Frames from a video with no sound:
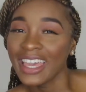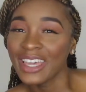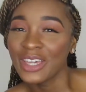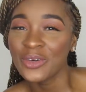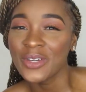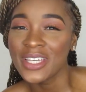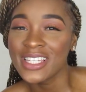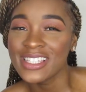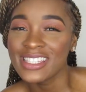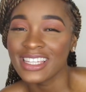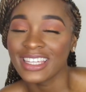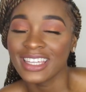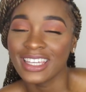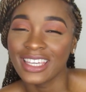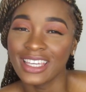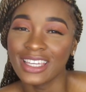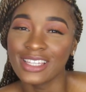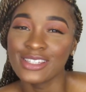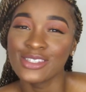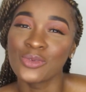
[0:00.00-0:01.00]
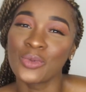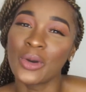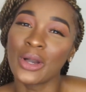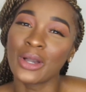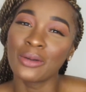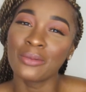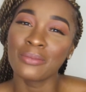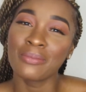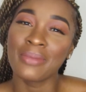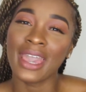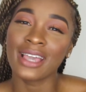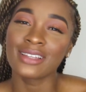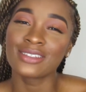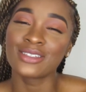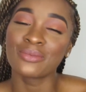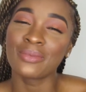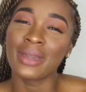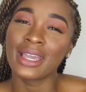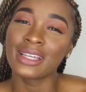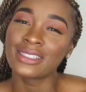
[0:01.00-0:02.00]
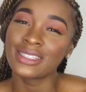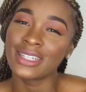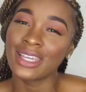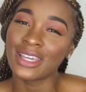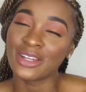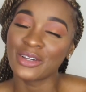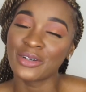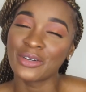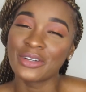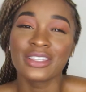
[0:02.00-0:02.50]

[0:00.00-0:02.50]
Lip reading: queens and kings, welcome back to my channel.